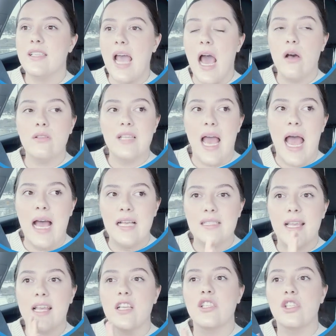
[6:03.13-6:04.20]
house has
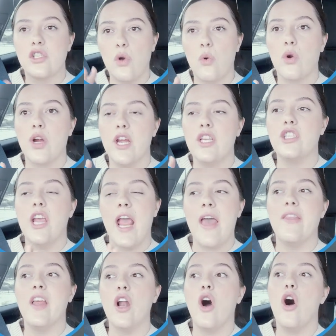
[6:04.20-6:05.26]
like a storage
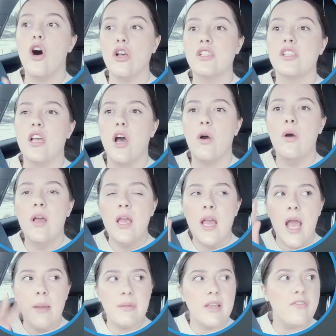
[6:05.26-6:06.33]
and then also
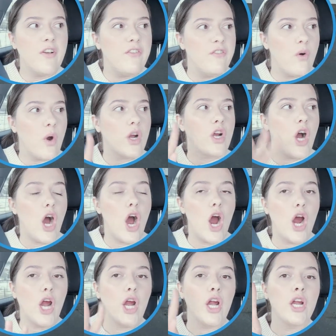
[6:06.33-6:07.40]
I believe a
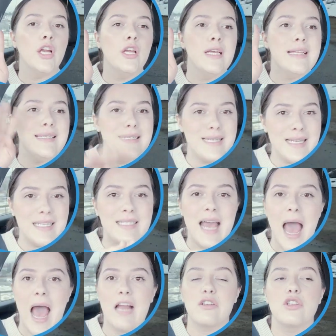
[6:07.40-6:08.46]
4-car
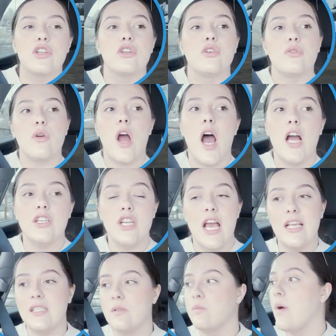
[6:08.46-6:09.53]
detached garage
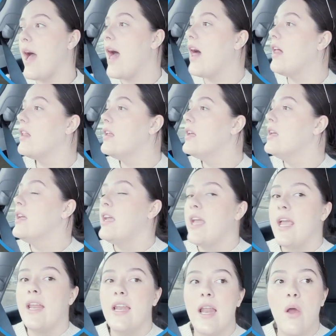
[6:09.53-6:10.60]
as well.
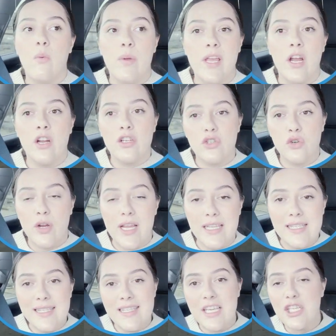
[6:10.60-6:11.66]
And we are
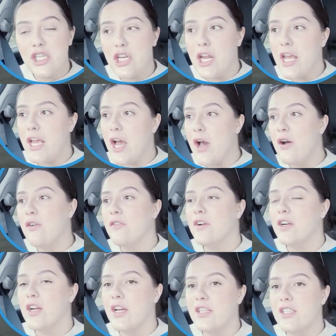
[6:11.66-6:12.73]
transitioning
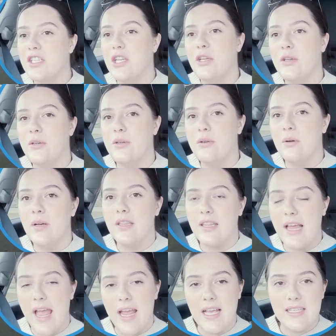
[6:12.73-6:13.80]
over to
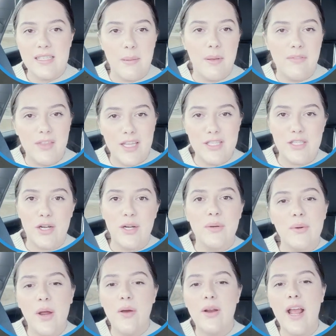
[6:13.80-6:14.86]
like some of the dirt
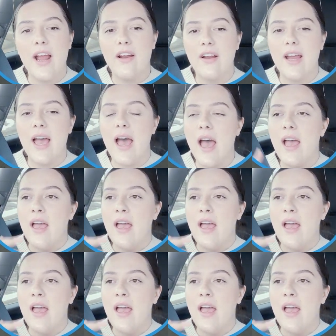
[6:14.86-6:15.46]
road area.